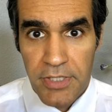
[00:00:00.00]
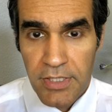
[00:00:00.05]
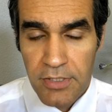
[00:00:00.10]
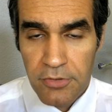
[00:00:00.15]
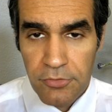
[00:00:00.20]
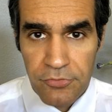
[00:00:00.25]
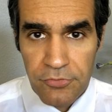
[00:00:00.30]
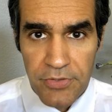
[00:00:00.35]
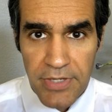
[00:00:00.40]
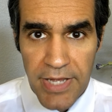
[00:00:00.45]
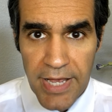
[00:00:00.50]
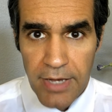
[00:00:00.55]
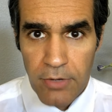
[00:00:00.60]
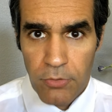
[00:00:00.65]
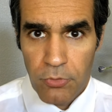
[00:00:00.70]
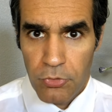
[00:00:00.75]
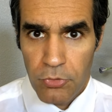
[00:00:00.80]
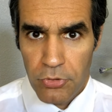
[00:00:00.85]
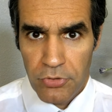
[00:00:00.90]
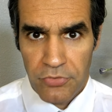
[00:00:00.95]
dollars an
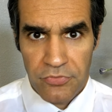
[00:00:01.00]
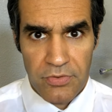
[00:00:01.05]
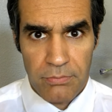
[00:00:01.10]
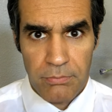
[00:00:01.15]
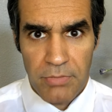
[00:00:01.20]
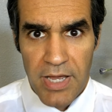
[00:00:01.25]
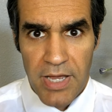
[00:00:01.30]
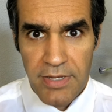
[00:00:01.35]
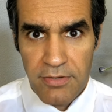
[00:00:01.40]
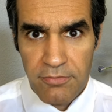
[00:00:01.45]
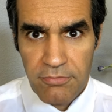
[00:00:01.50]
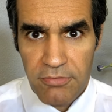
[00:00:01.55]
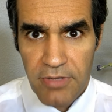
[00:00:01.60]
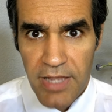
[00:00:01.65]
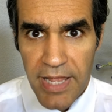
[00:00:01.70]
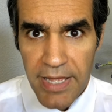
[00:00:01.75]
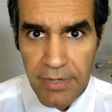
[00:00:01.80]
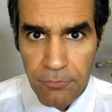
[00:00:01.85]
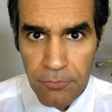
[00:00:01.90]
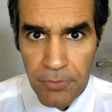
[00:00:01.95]
hour or some kind of
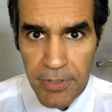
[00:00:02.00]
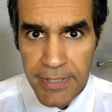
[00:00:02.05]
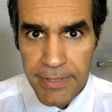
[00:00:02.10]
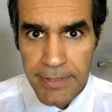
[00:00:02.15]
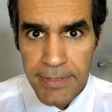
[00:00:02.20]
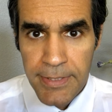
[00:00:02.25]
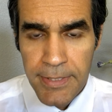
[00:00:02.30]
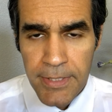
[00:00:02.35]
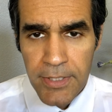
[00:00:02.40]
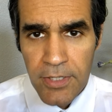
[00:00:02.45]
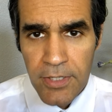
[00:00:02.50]
flat rate